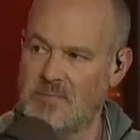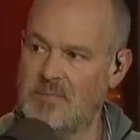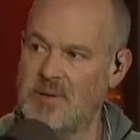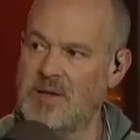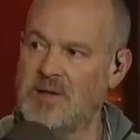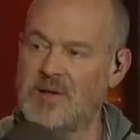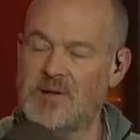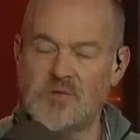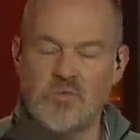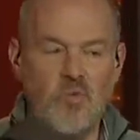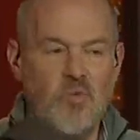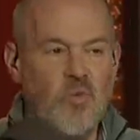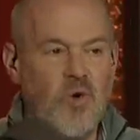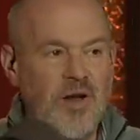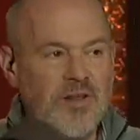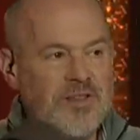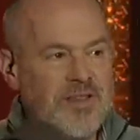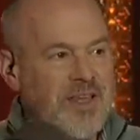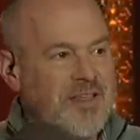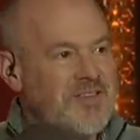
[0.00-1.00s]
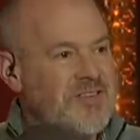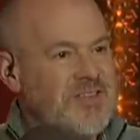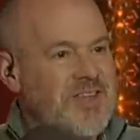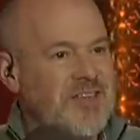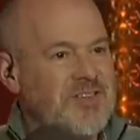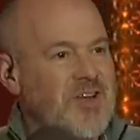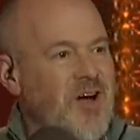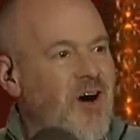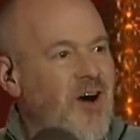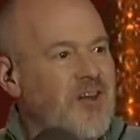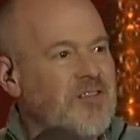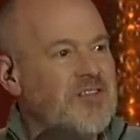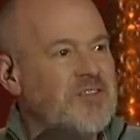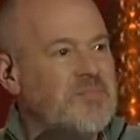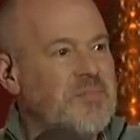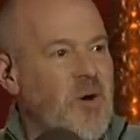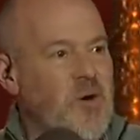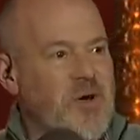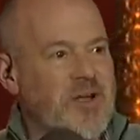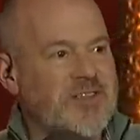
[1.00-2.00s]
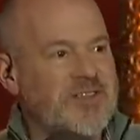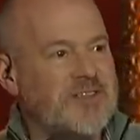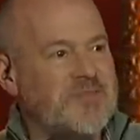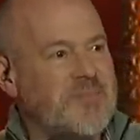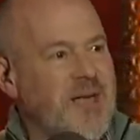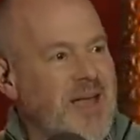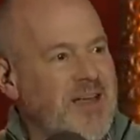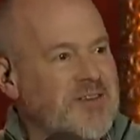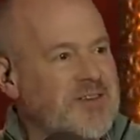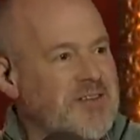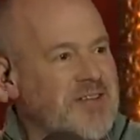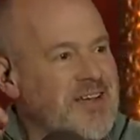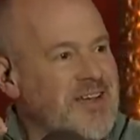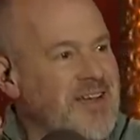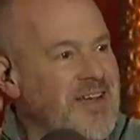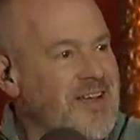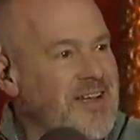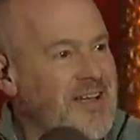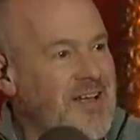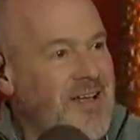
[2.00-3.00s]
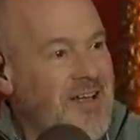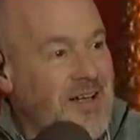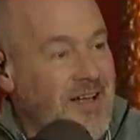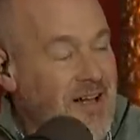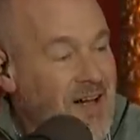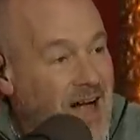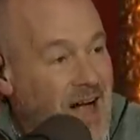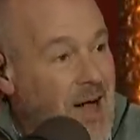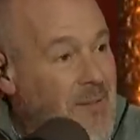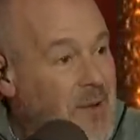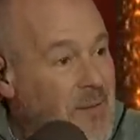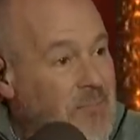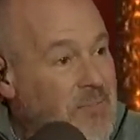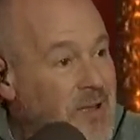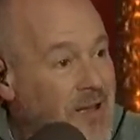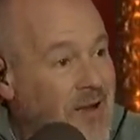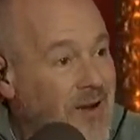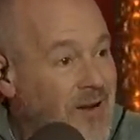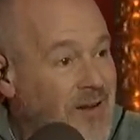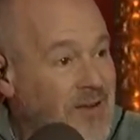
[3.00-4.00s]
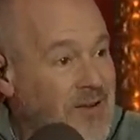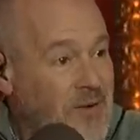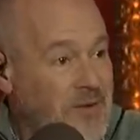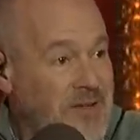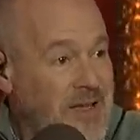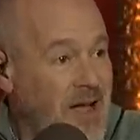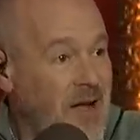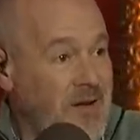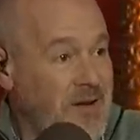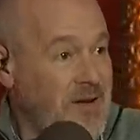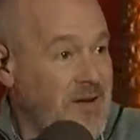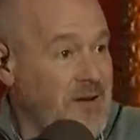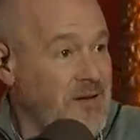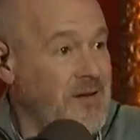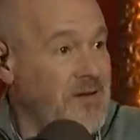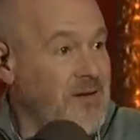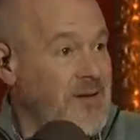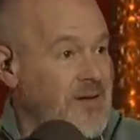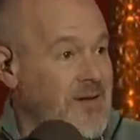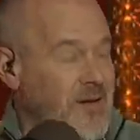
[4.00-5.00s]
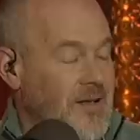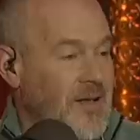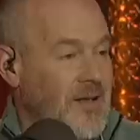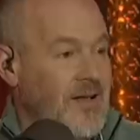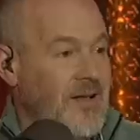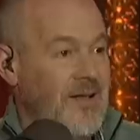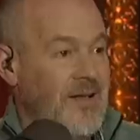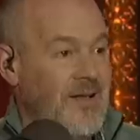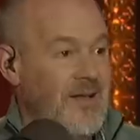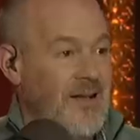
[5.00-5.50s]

Because what that says unspoken spatially, I'm up here, you're down here. Mm-hmm.